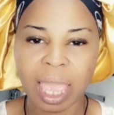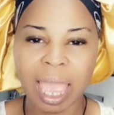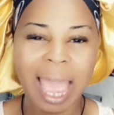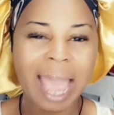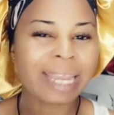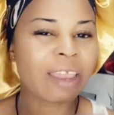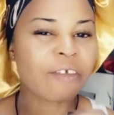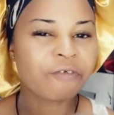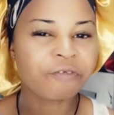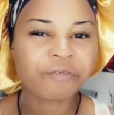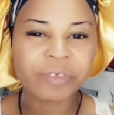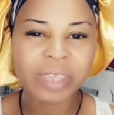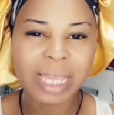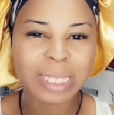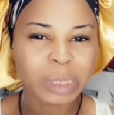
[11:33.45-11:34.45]
She used the
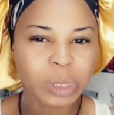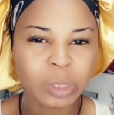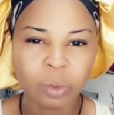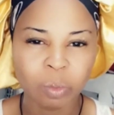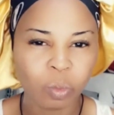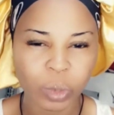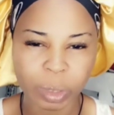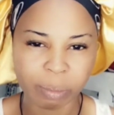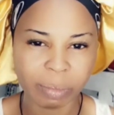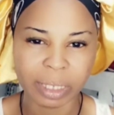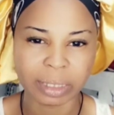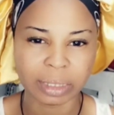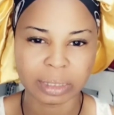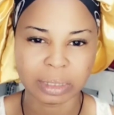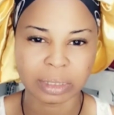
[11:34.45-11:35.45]
money, not
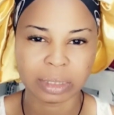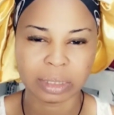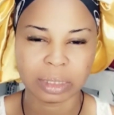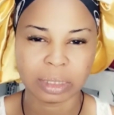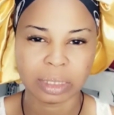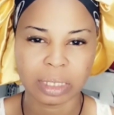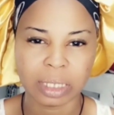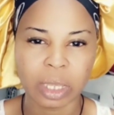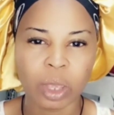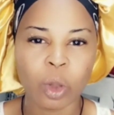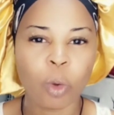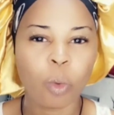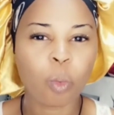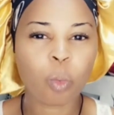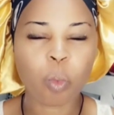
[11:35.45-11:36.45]
really paying for the school fees and
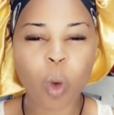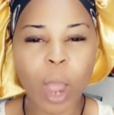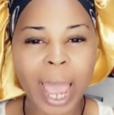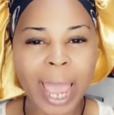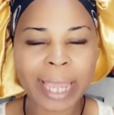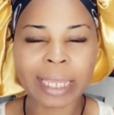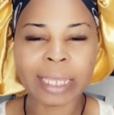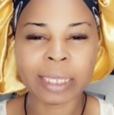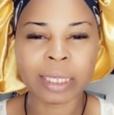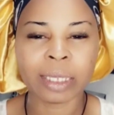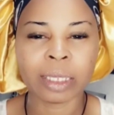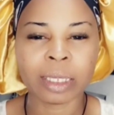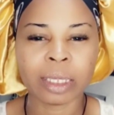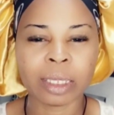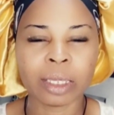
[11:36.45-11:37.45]
a whole lot of things.
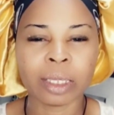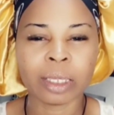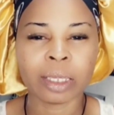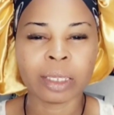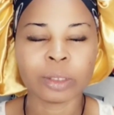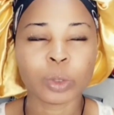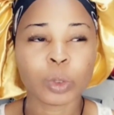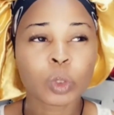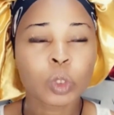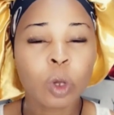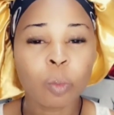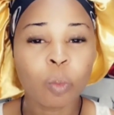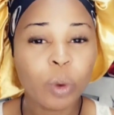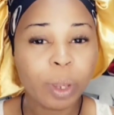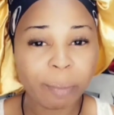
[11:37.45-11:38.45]
Everything about the school
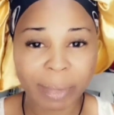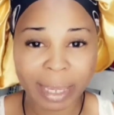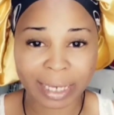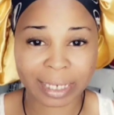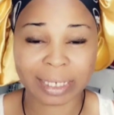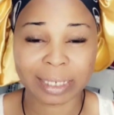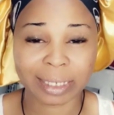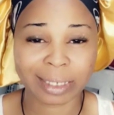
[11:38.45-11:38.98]
was still hanging.